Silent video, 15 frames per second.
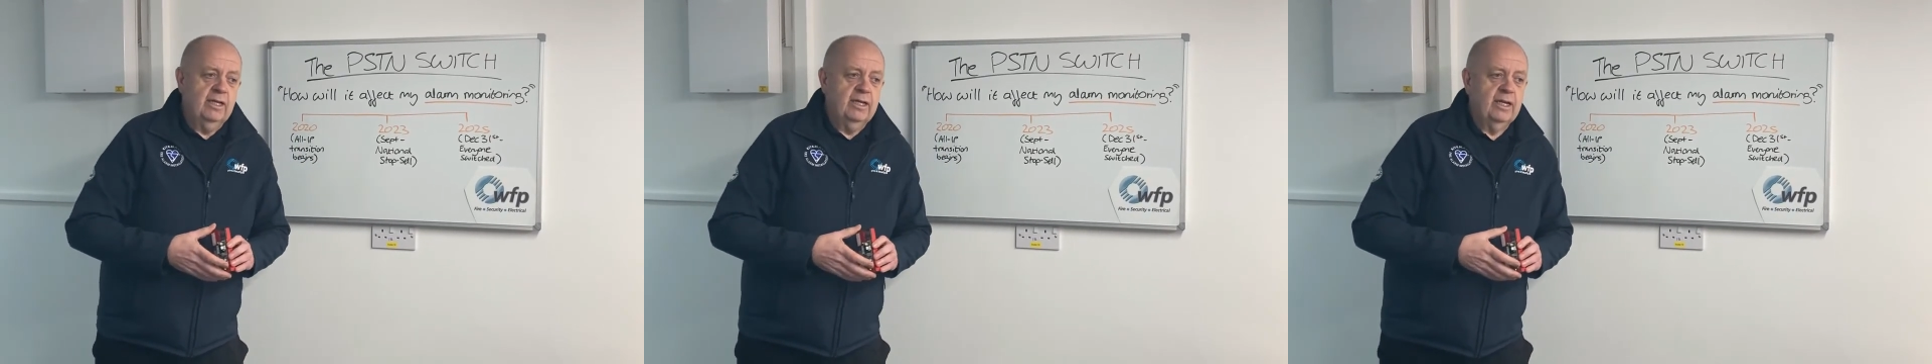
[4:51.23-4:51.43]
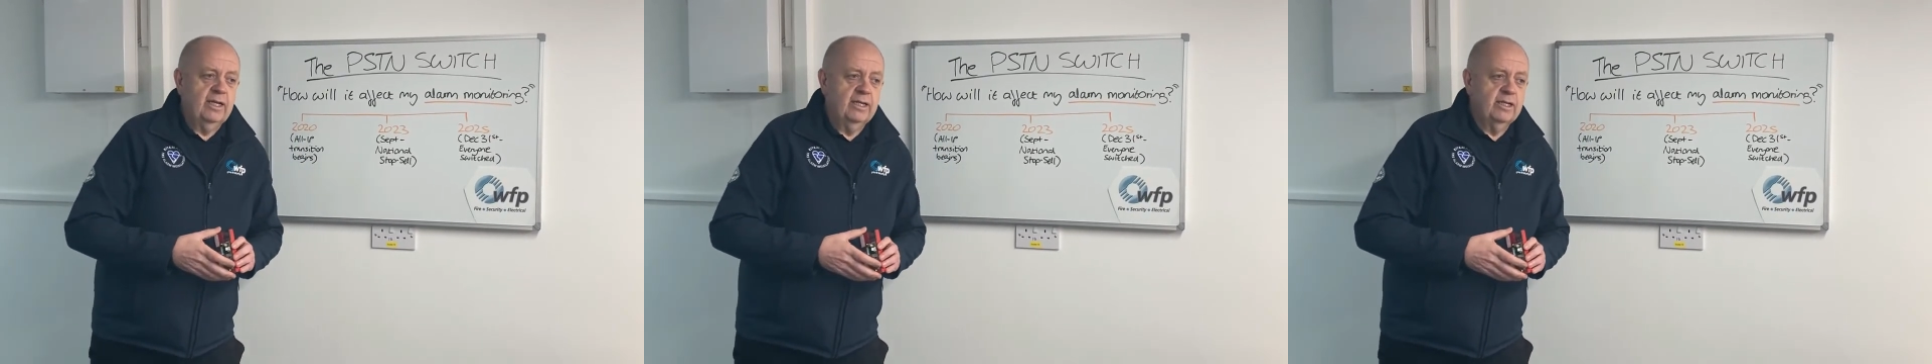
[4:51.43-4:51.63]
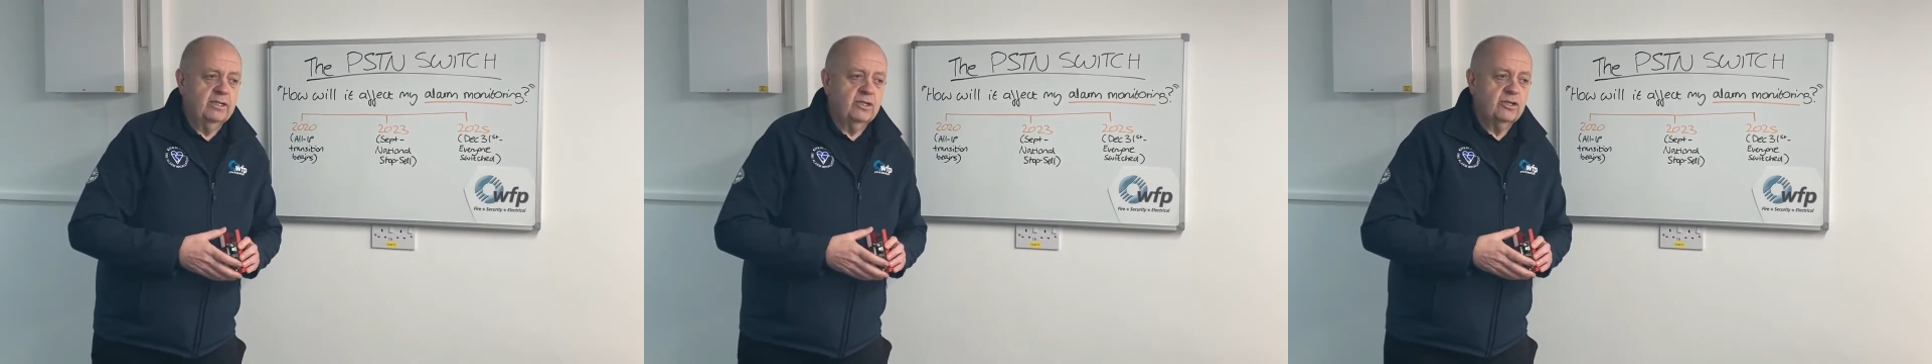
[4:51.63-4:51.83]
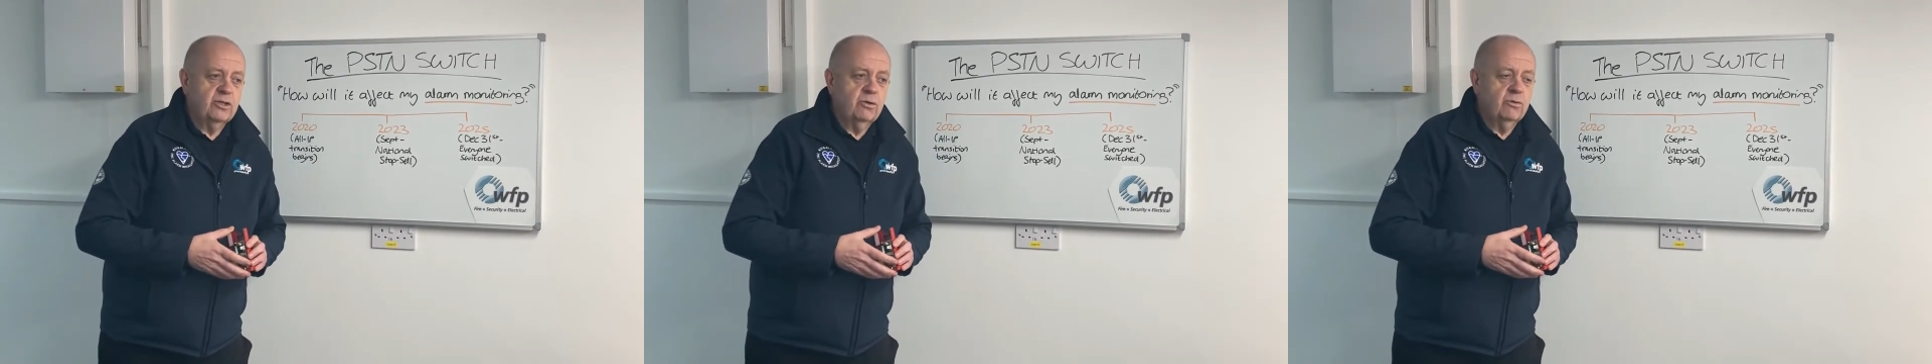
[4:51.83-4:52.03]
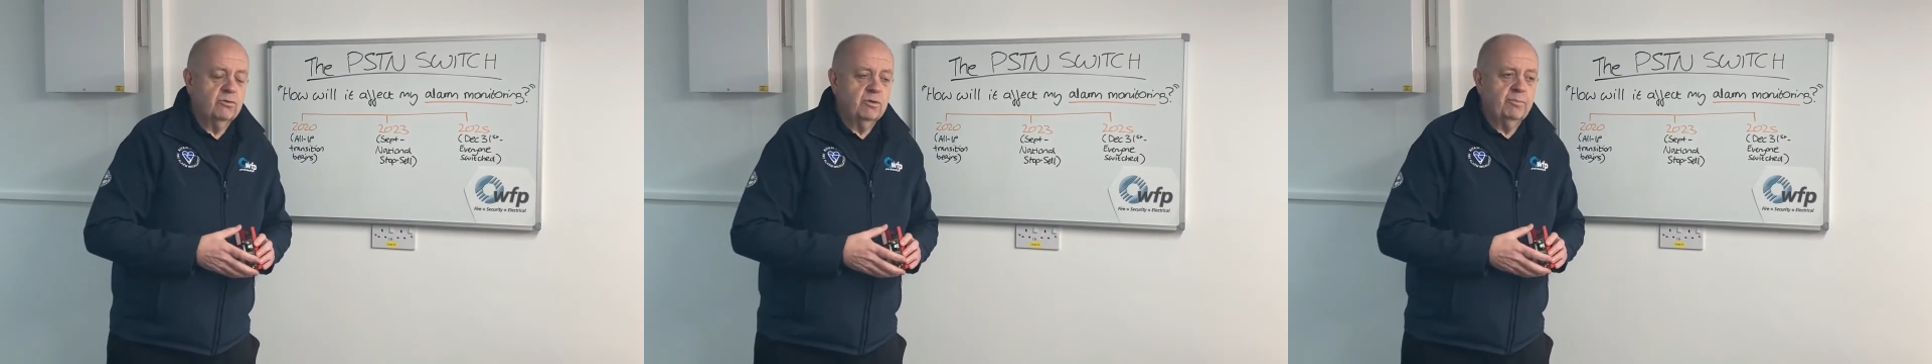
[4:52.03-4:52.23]

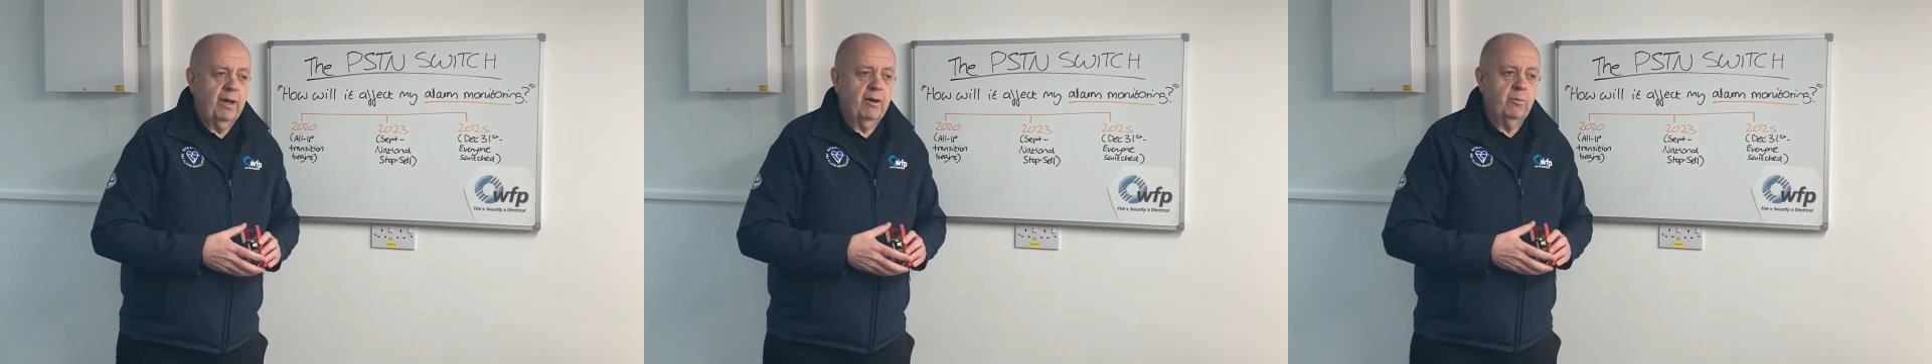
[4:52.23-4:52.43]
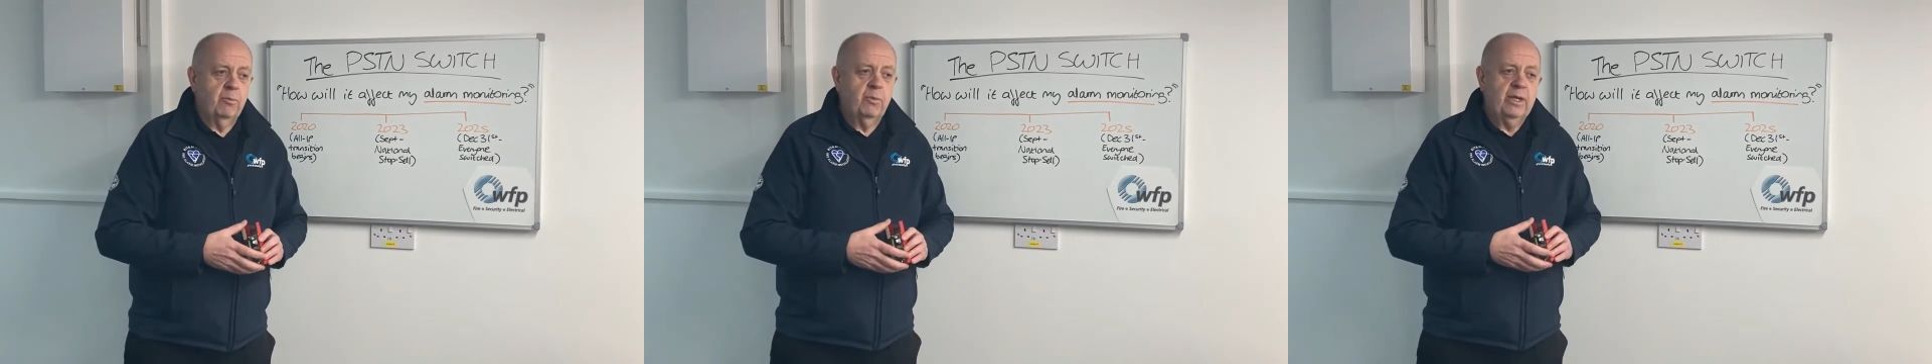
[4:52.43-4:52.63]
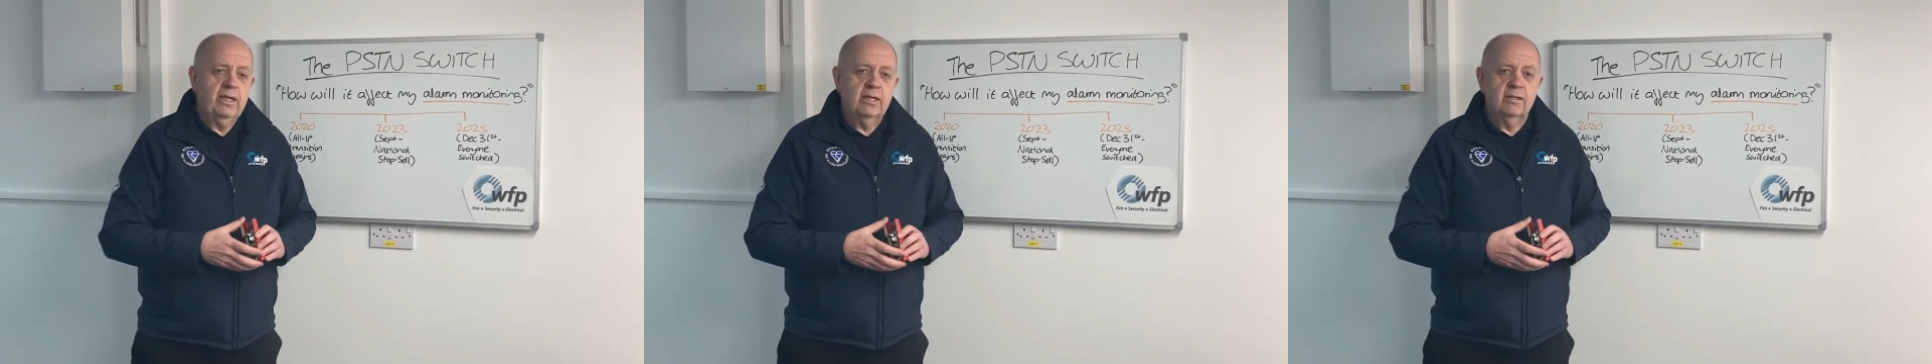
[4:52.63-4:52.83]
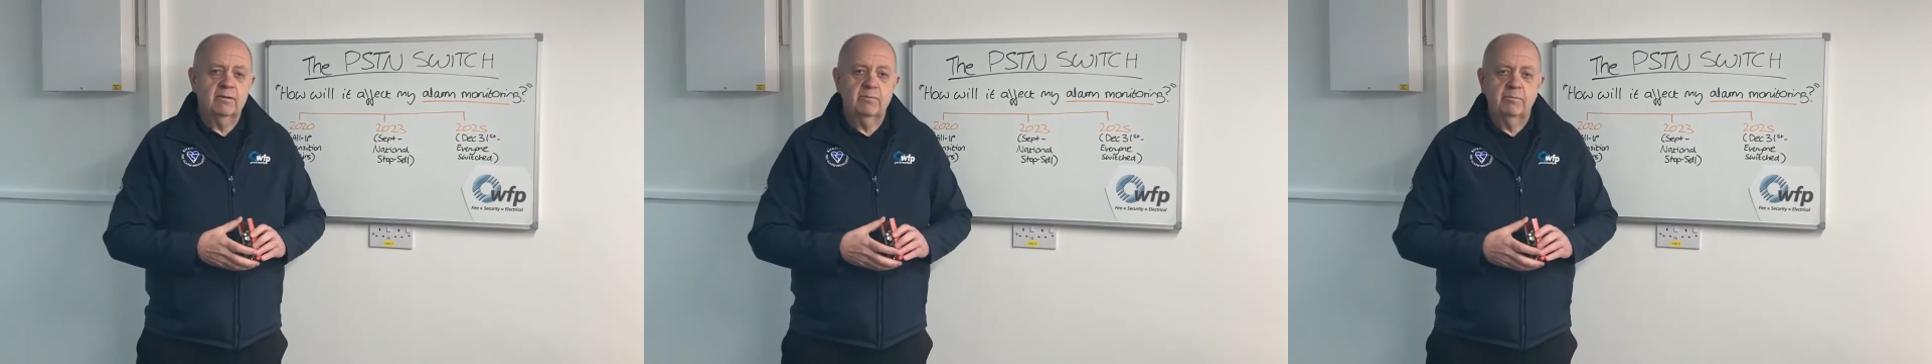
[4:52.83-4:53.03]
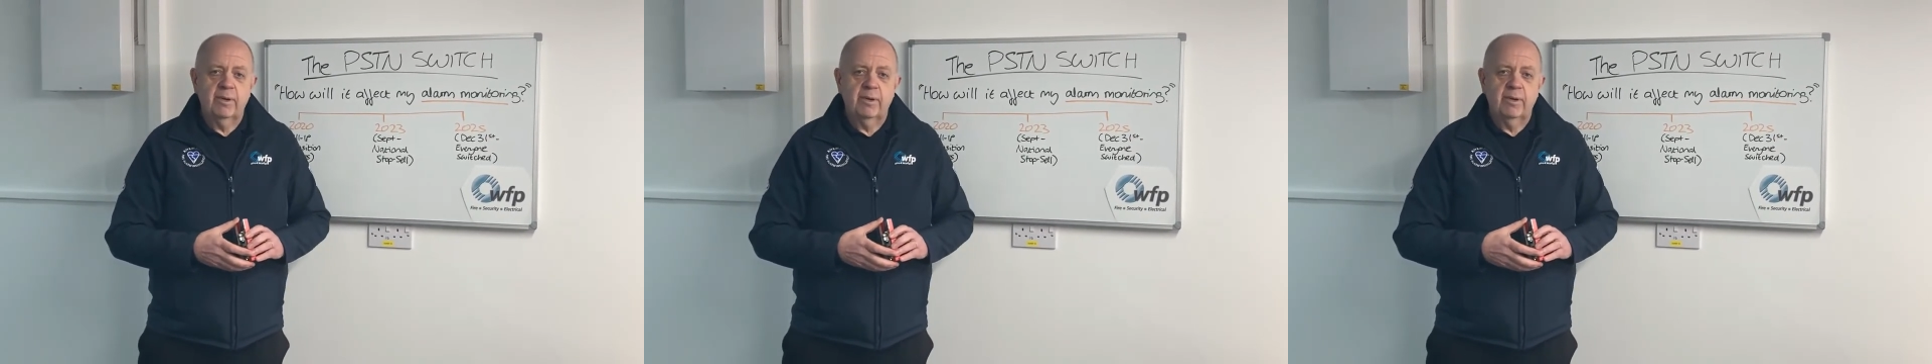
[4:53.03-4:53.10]
installed, but we can